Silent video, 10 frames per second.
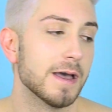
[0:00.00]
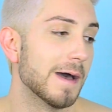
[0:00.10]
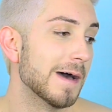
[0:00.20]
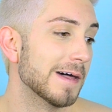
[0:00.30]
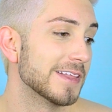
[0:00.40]

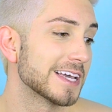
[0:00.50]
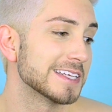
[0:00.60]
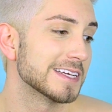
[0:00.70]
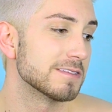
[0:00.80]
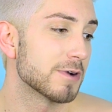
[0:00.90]
Like I
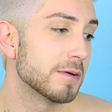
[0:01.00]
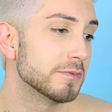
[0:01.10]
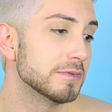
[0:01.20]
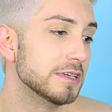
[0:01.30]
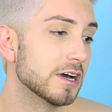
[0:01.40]
said,
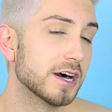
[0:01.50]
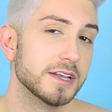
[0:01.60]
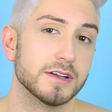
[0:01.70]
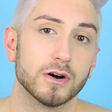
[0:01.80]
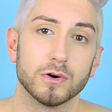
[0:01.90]
probably
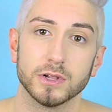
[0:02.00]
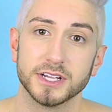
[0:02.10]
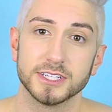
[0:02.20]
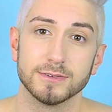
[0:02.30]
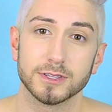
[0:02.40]
not a whole
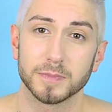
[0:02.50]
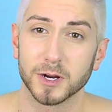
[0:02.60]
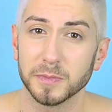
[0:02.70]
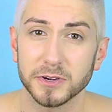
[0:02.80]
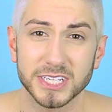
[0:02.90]
lot to do with the
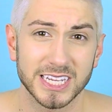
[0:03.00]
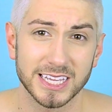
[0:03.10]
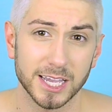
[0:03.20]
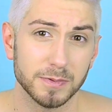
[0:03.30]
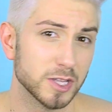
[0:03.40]
purple because I
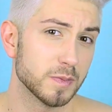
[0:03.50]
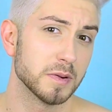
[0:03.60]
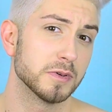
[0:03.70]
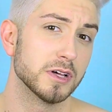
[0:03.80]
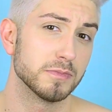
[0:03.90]
think I put the
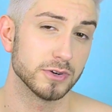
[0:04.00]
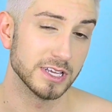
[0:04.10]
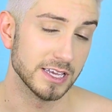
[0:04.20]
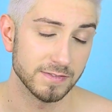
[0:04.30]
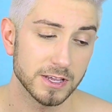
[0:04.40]
purple on
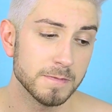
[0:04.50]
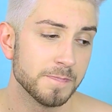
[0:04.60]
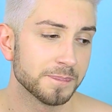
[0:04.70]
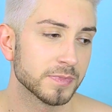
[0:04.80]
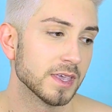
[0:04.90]
pretty even.
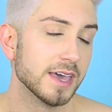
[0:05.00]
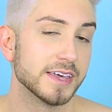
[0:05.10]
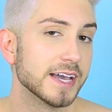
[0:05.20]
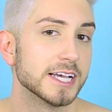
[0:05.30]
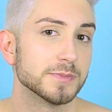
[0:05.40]
I
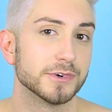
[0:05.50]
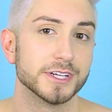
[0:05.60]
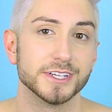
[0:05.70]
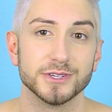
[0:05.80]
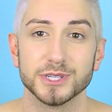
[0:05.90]
think it has more
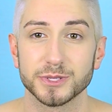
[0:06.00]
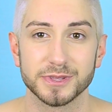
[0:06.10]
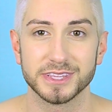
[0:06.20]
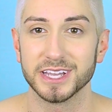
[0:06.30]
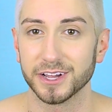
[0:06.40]
to do just
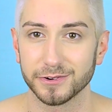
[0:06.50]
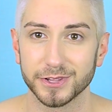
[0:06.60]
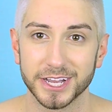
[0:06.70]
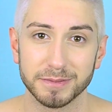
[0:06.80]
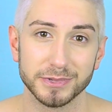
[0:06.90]
with the
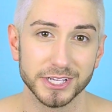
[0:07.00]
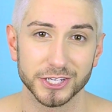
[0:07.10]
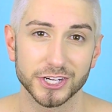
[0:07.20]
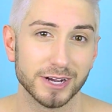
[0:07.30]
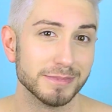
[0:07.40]
underlying
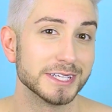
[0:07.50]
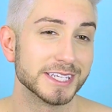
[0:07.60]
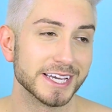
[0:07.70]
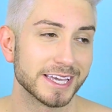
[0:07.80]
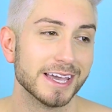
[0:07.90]
bleach job that's
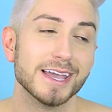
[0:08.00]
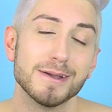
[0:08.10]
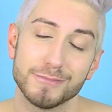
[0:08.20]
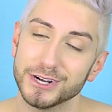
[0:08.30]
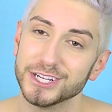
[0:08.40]
like
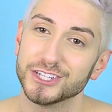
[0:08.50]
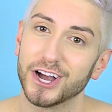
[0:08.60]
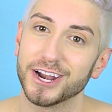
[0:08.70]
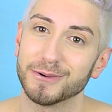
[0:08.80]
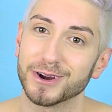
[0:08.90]
pretty
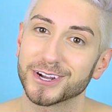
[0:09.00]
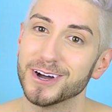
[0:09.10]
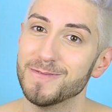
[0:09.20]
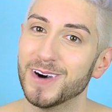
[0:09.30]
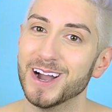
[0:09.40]
shoddy work
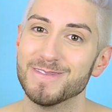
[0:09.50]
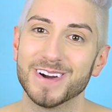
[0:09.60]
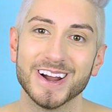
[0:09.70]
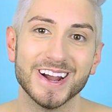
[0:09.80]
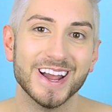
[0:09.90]
on my
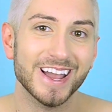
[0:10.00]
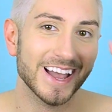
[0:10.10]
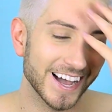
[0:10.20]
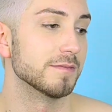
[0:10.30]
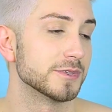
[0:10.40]
part.
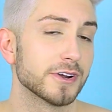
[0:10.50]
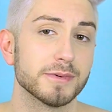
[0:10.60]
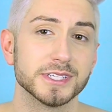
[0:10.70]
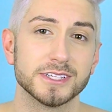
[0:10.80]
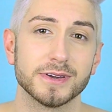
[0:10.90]
Sorry I
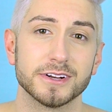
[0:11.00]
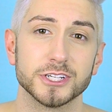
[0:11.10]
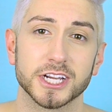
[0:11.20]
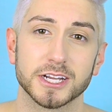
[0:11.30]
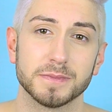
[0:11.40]
wasn't too
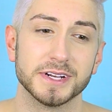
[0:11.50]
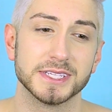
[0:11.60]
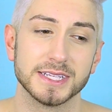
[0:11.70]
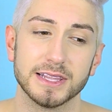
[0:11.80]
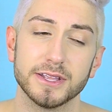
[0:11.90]
energetic, but
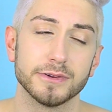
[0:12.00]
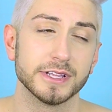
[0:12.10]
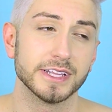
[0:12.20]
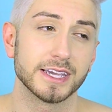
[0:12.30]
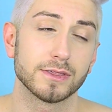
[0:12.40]
it's
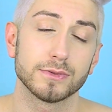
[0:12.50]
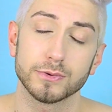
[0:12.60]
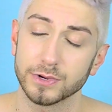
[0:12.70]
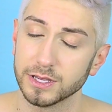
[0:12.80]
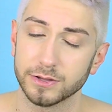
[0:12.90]
literally like
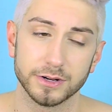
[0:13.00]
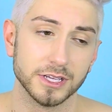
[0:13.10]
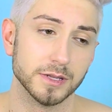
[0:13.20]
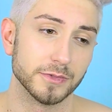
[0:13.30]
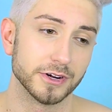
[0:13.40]

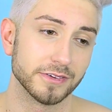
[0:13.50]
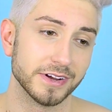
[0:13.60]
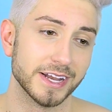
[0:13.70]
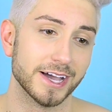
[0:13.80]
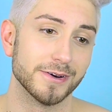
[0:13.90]
3:30 in the morning
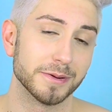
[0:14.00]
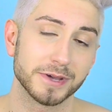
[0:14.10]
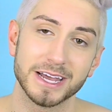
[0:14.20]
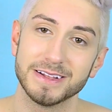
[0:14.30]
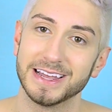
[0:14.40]
right now and I'm
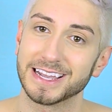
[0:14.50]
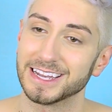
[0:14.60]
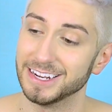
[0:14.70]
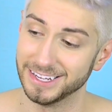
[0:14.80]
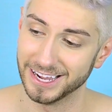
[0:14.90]
kind of
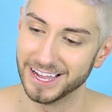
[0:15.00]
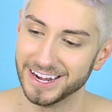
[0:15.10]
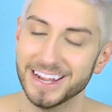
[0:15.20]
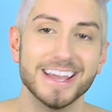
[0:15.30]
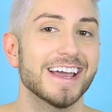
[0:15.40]
like
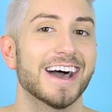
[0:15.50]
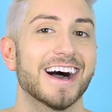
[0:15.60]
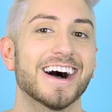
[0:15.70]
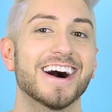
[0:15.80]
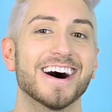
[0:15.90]
done.
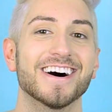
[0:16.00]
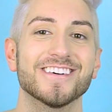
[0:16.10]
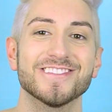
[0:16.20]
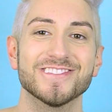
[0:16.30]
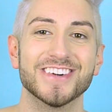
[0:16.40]

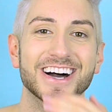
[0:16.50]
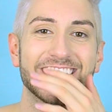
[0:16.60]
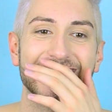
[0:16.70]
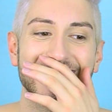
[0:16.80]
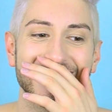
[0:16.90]

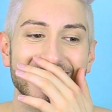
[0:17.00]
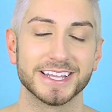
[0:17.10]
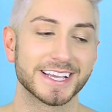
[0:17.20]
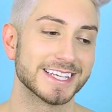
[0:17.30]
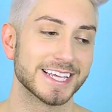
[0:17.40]
And
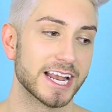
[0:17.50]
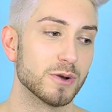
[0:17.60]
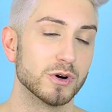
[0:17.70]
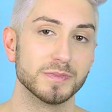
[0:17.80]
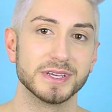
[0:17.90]
like I said,
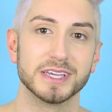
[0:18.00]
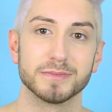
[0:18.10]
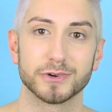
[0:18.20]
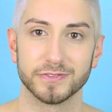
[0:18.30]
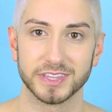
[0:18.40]
I will be
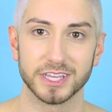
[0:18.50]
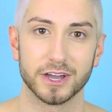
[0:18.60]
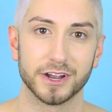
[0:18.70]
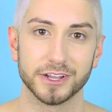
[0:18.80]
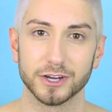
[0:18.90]
improving the
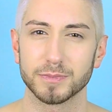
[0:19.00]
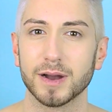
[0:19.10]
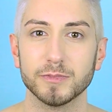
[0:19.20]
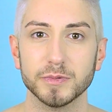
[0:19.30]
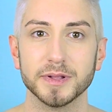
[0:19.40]
audio
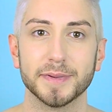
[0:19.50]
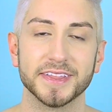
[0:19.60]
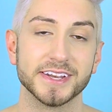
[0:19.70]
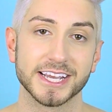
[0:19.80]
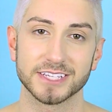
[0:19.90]
probably
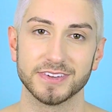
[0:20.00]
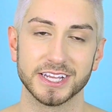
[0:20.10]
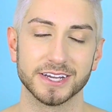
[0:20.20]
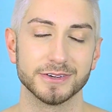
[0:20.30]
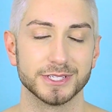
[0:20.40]
by the next
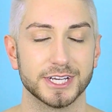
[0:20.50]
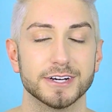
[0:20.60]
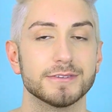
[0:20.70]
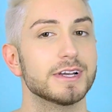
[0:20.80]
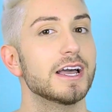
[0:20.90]
video,
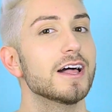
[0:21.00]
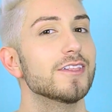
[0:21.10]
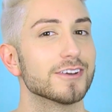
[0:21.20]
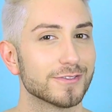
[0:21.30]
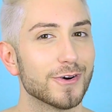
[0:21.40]
so
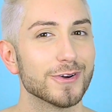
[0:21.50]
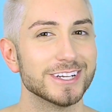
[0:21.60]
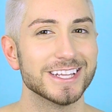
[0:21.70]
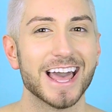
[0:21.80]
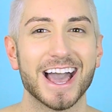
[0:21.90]
look
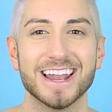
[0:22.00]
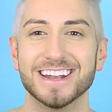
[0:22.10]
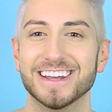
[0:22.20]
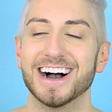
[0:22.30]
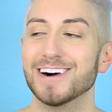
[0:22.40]
forward to that.